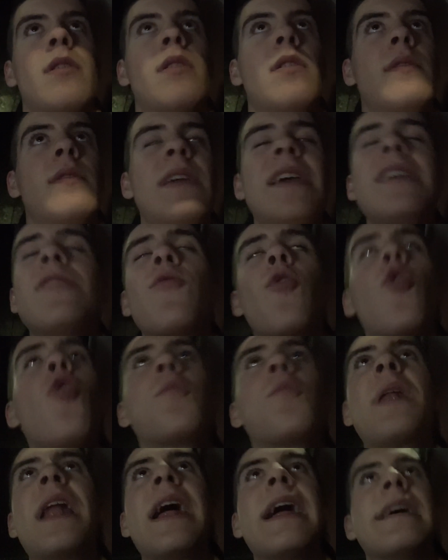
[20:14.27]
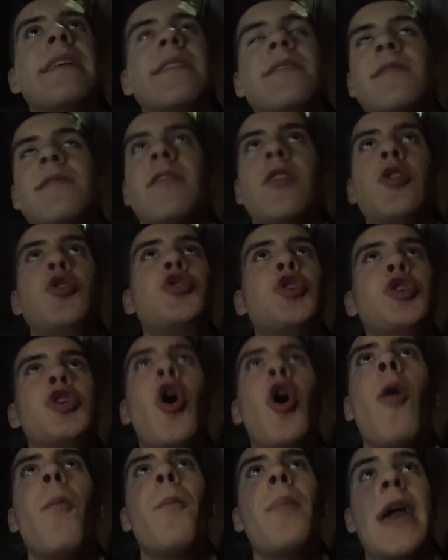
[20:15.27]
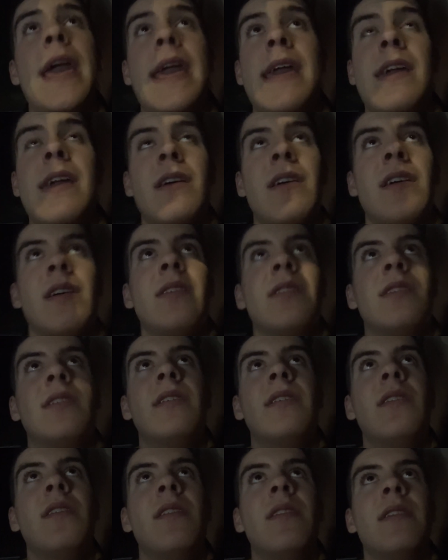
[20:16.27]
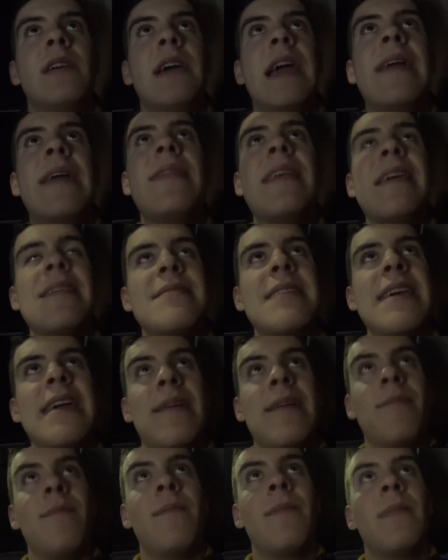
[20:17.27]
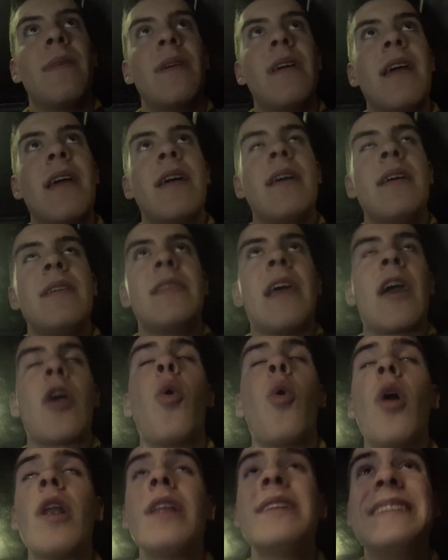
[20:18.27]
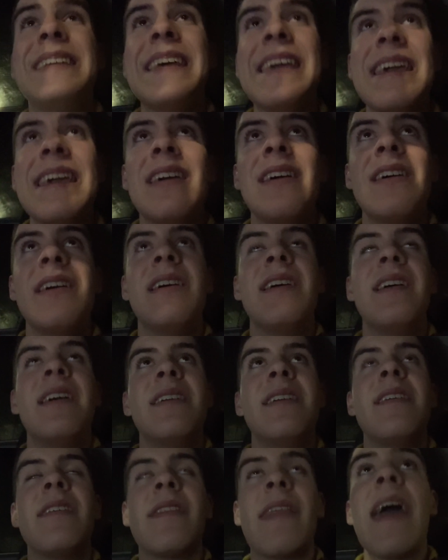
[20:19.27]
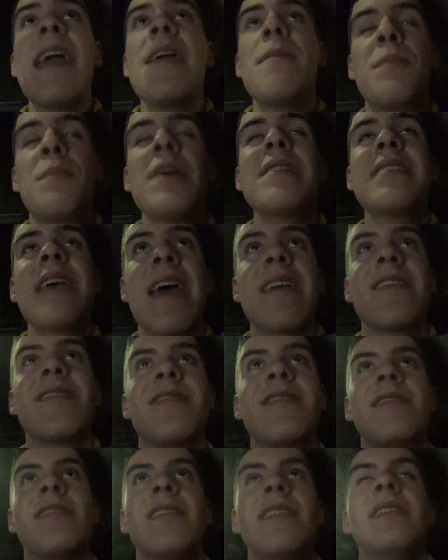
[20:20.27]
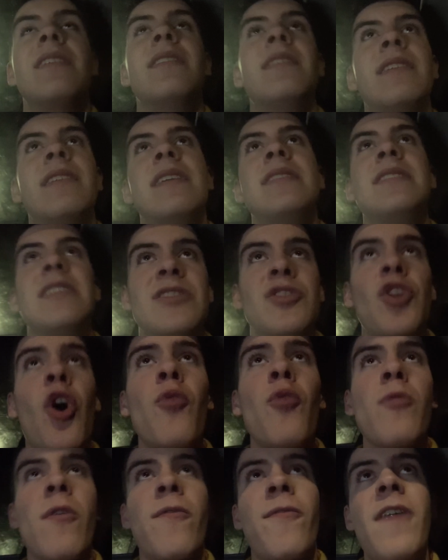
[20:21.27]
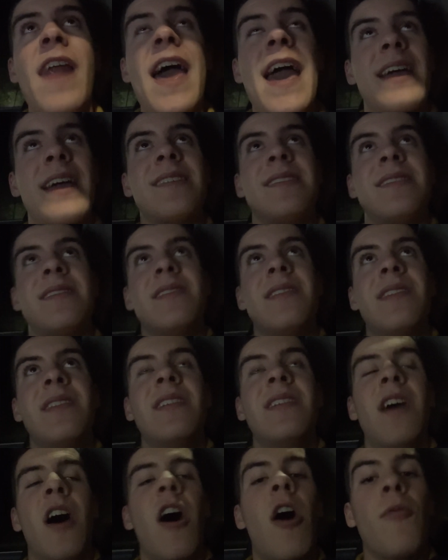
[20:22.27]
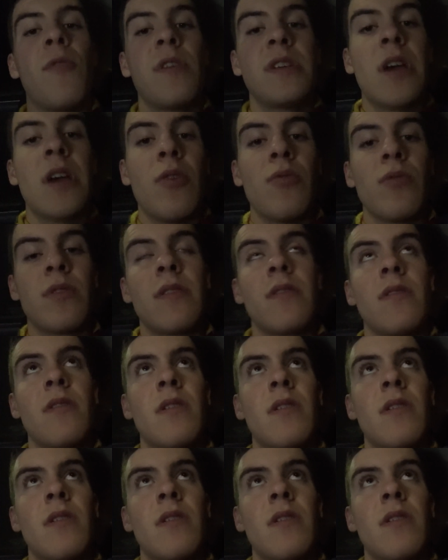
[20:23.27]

These are all players who should not be in this team. Their quality that they possess does not reflect our results.